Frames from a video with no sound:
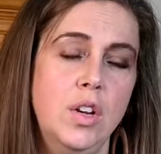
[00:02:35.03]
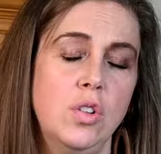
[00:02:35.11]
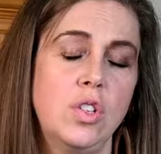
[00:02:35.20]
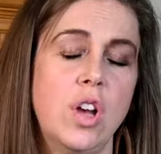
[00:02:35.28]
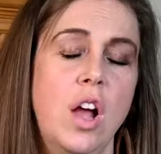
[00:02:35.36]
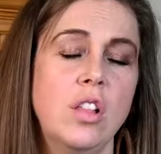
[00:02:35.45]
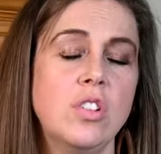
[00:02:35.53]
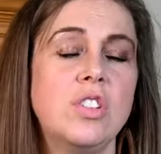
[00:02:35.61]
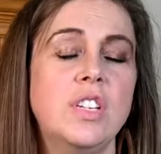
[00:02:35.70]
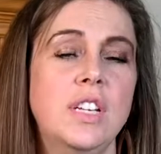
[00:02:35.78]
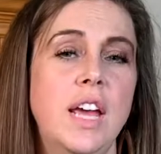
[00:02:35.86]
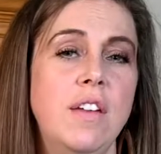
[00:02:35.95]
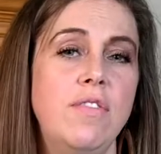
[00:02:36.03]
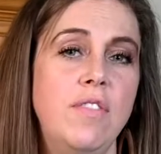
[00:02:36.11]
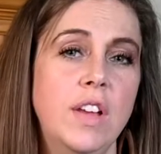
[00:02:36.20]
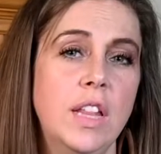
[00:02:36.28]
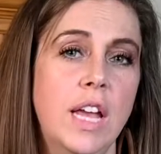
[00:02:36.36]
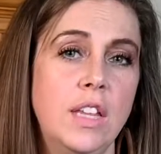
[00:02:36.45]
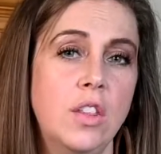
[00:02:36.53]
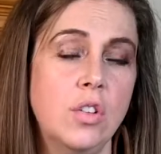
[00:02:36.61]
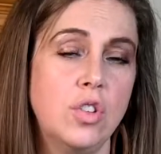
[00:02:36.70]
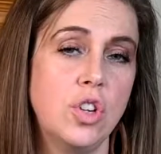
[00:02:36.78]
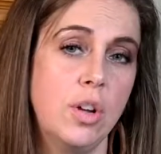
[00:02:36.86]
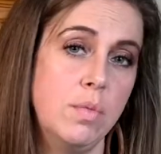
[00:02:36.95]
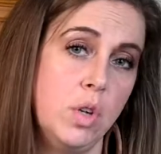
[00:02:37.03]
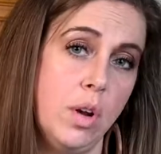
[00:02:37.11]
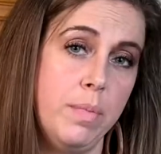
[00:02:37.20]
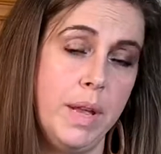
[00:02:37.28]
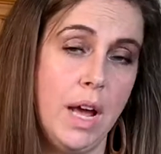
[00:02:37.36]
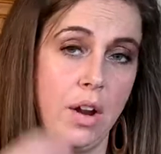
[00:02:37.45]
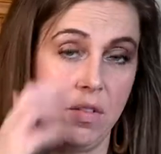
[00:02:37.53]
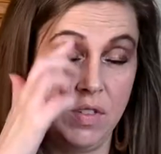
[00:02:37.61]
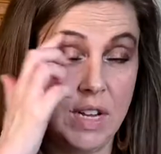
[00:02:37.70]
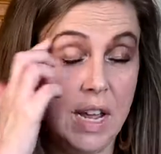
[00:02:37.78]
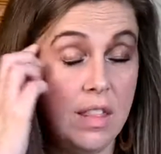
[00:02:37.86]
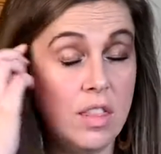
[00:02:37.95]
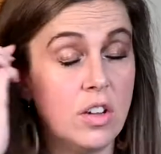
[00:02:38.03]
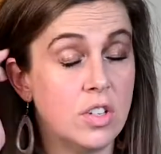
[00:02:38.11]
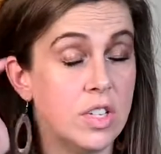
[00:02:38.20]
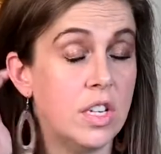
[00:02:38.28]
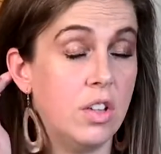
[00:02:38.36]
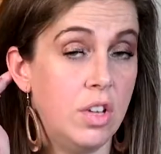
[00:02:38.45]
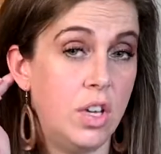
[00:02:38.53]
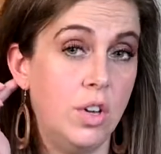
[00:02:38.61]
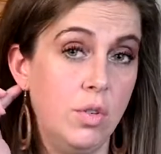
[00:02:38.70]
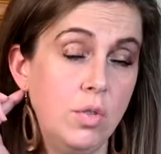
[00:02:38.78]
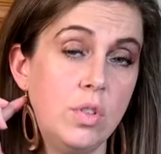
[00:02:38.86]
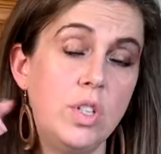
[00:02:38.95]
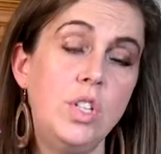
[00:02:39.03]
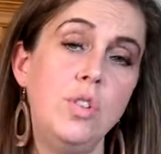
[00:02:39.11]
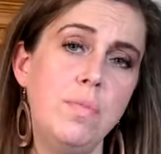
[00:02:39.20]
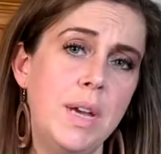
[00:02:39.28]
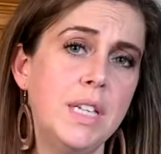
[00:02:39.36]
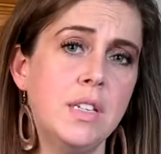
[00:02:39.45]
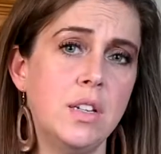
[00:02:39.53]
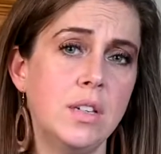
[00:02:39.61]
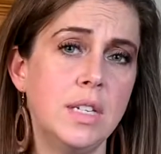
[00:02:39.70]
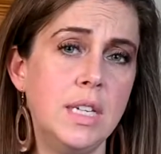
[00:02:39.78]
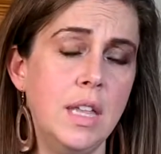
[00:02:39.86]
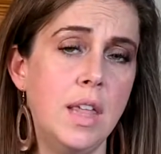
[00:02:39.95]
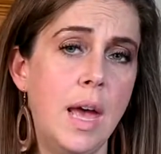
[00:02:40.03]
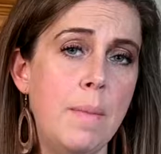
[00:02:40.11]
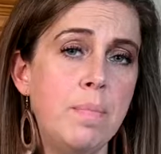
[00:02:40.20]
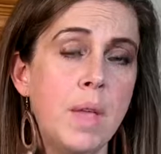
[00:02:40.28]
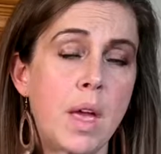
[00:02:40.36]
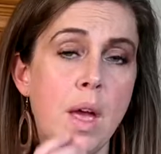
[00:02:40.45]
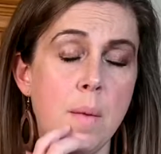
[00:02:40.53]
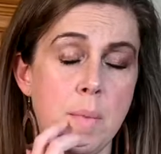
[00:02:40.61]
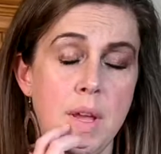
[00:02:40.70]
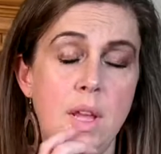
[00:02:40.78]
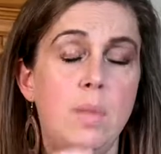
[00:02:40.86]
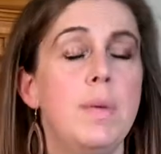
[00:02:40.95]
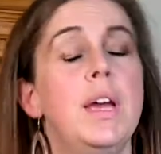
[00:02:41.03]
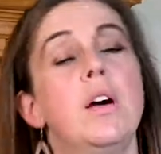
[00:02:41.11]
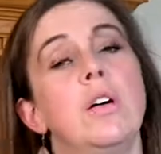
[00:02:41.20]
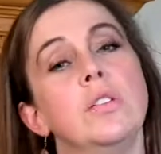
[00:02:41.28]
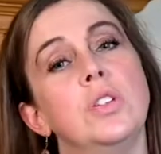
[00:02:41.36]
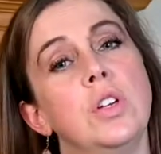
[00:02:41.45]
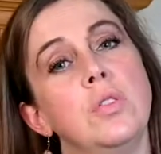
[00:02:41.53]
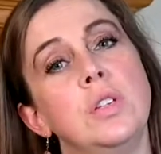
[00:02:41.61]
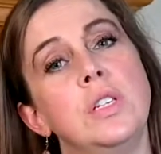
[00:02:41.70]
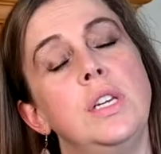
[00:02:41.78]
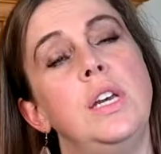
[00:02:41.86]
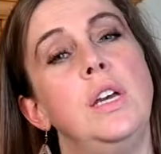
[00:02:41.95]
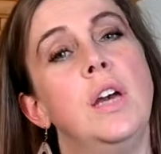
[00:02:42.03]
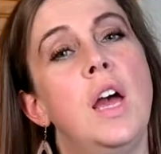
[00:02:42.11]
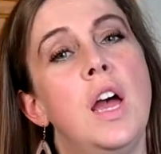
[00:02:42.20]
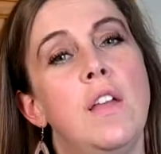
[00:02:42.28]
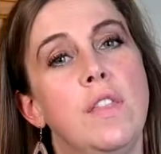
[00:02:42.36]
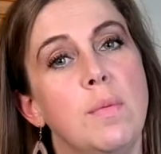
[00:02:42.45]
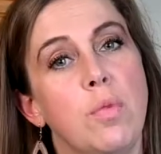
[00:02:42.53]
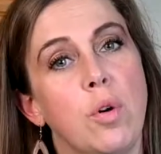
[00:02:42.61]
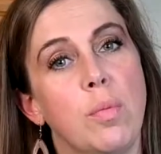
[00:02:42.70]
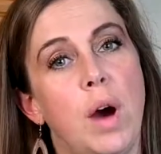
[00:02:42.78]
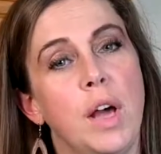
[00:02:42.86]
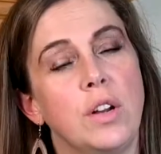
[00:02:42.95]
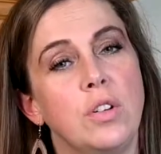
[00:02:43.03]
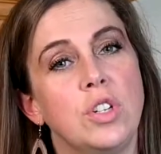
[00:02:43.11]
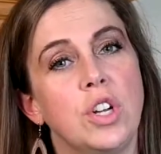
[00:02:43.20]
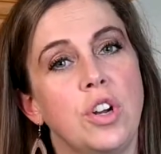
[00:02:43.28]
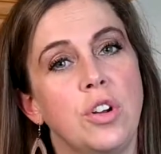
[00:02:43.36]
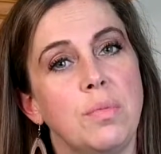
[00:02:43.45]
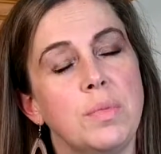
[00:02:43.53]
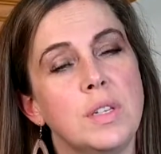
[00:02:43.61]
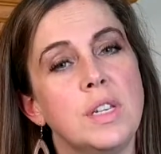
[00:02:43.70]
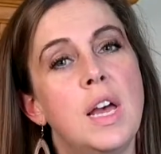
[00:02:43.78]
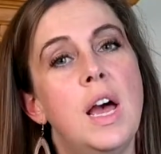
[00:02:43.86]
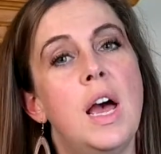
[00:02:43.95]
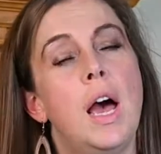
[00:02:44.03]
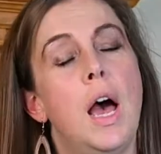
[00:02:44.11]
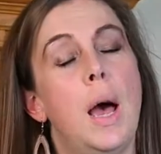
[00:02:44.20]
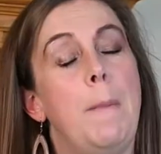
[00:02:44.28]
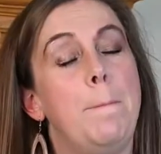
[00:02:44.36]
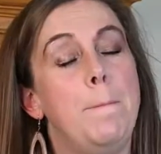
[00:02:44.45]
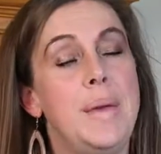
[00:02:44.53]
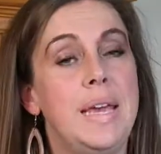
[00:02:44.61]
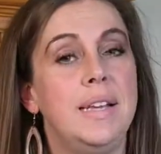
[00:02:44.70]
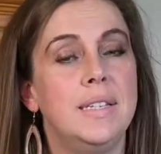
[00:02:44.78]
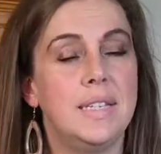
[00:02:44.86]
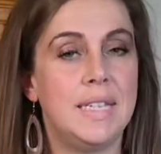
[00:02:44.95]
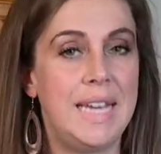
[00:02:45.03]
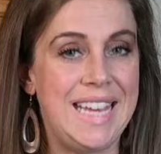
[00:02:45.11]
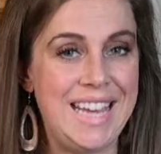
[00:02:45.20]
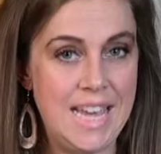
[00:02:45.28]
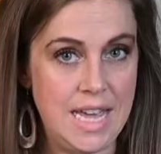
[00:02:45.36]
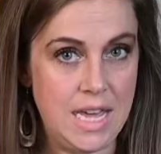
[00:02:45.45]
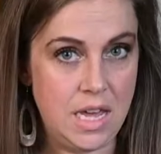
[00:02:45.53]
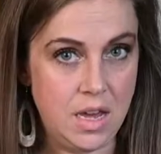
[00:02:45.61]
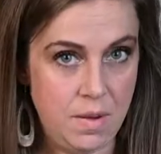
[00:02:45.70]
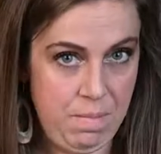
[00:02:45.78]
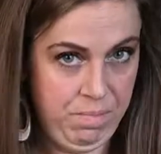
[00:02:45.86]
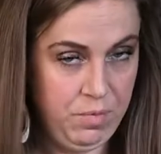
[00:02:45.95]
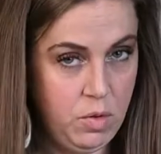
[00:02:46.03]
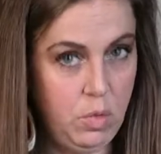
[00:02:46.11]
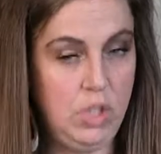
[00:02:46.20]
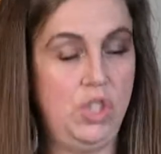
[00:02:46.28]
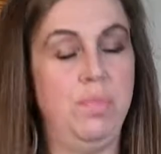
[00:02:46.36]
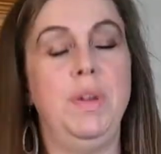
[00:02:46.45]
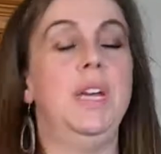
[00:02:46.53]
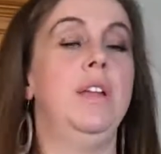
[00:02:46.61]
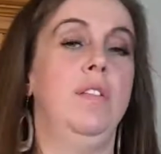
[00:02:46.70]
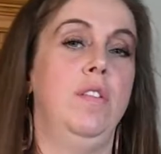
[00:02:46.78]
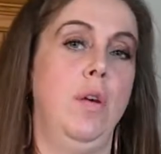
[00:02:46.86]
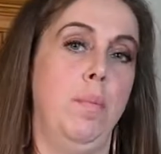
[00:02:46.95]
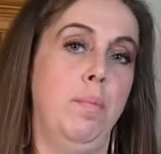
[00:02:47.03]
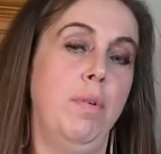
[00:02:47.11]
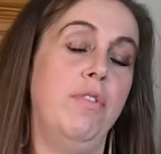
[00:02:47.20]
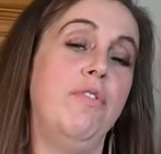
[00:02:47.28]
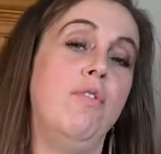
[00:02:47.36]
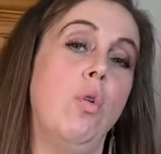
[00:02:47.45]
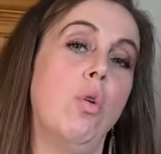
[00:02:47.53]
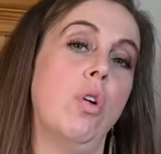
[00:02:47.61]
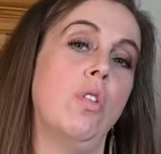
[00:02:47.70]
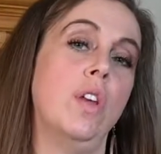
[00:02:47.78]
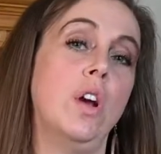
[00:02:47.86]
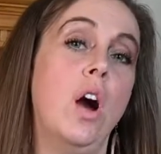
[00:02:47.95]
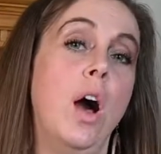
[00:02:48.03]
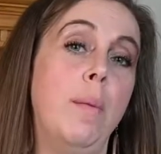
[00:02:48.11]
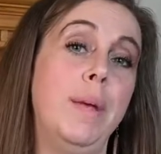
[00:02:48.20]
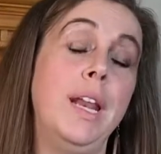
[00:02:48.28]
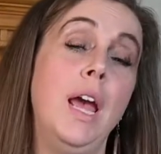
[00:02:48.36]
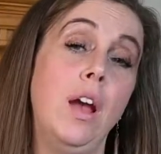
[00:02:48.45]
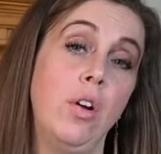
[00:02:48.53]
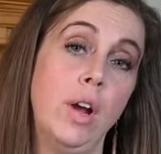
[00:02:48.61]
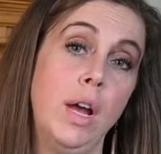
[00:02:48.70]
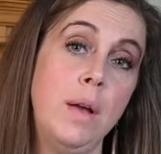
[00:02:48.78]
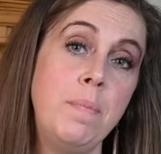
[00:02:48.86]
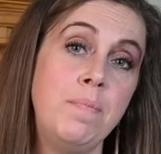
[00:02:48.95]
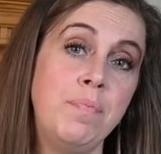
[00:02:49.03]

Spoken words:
scholars today feel like those terms are a bit out of date. They're still used, you may still see them, but you may also see the more modern terms BCE, which means before the Common Era,